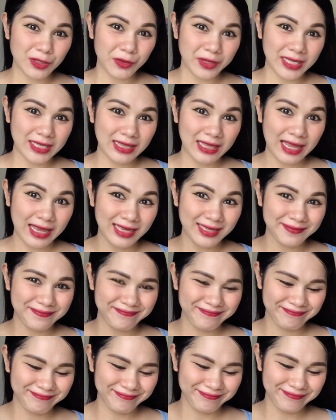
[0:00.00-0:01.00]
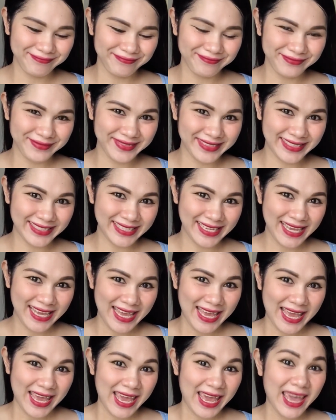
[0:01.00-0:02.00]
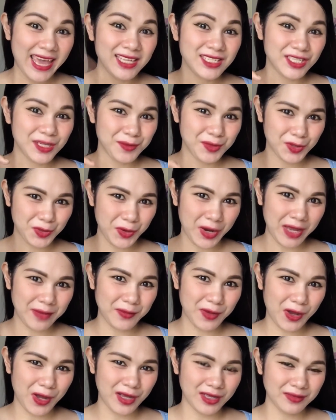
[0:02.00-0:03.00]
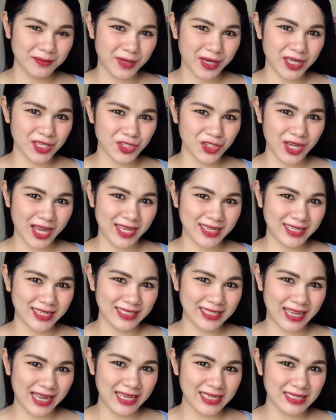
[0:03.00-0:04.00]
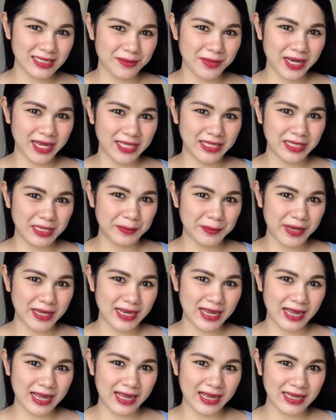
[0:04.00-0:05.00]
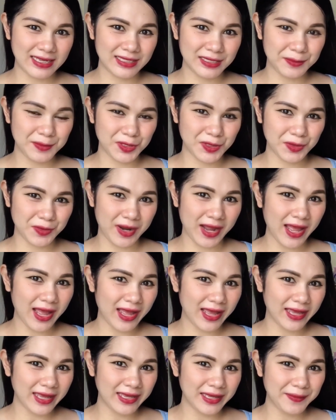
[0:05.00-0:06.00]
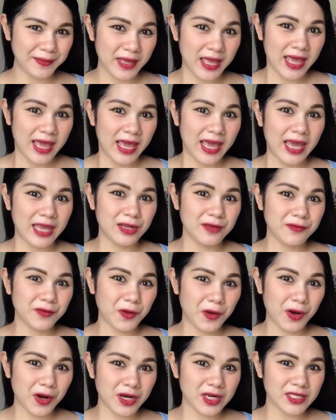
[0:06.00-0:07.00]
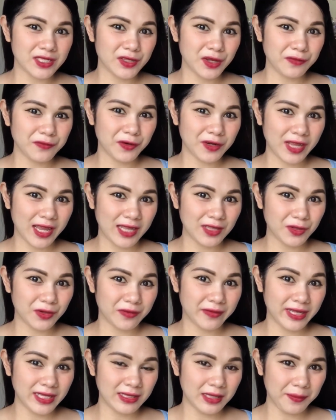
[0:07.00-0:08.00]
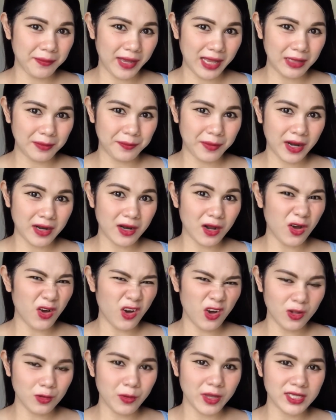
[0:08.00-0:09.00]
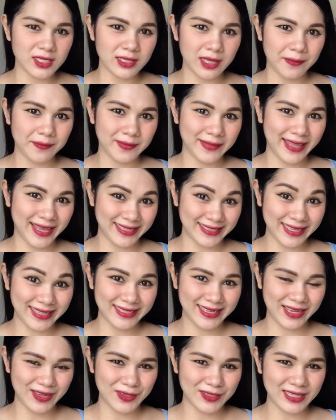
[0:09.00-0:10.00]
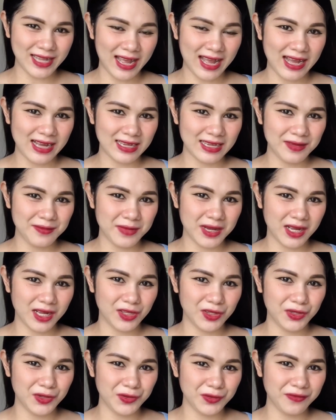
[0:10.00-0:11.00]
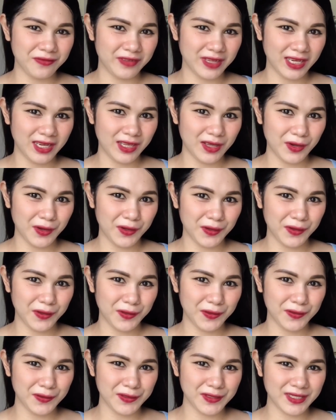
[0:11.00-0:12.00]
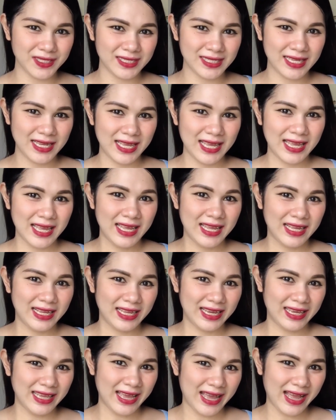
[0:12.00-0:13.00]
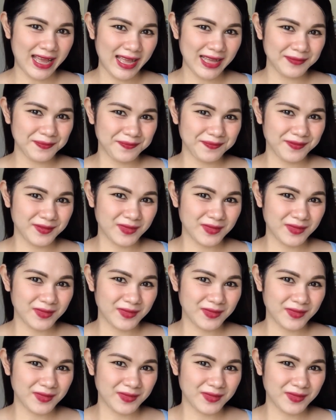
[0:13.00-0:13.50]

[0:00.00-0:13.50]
to hit like. And subscribe on my channel, guys, sa mga hindi pa nakaka-subscribe. And of course, don't forget to ring the bell para always updated kayo sa aking mga new videos. Kaya,